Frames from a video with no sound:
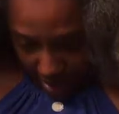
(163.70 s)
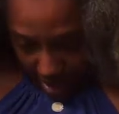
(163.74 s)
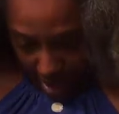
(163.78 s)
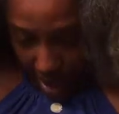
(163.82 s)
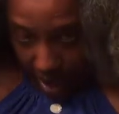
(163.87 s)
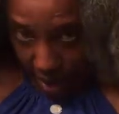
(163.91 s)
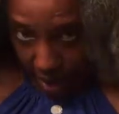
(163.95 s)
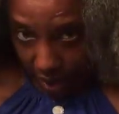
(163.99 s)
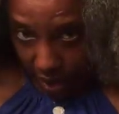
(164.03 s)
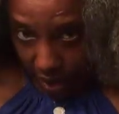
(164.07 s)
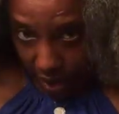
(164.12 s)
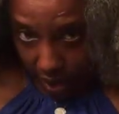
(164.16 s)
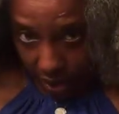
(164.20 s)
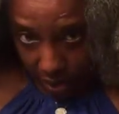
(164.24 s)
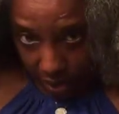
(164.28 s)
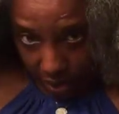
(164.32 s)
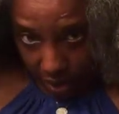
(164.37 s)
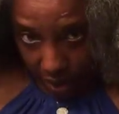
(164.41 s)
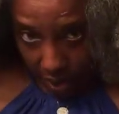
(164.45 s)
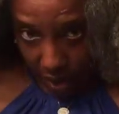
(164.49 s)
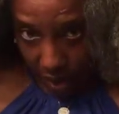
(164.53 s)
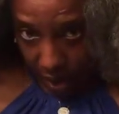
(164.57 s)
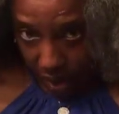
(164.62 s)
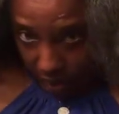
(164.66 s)
I already don't
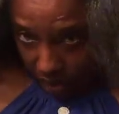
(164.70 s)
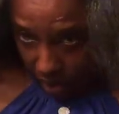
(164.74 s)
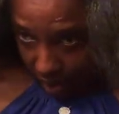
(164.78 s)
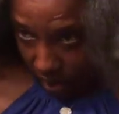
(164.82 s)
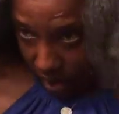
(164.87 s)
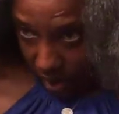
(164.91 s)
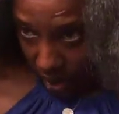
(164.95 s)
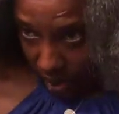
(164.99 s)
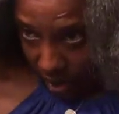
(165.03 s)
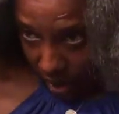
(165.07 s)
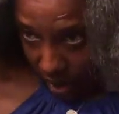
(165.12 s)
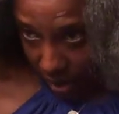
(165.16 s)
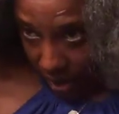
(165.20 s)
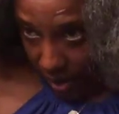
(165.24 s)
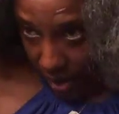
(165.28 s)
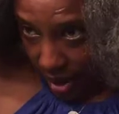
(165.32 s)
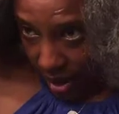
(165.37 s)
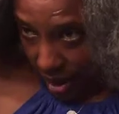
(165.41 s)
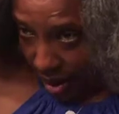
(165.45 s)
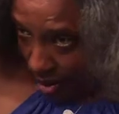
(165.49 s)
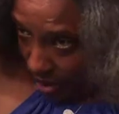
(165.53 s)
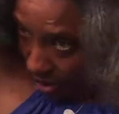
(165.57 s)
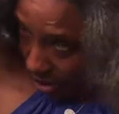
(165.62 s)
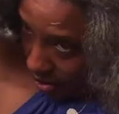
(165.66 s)
know what to do with this
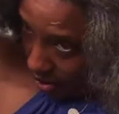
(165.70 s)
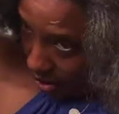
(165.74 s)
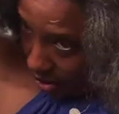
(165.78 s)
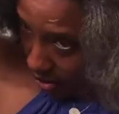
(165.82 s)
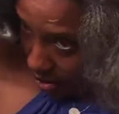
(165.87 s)
hair.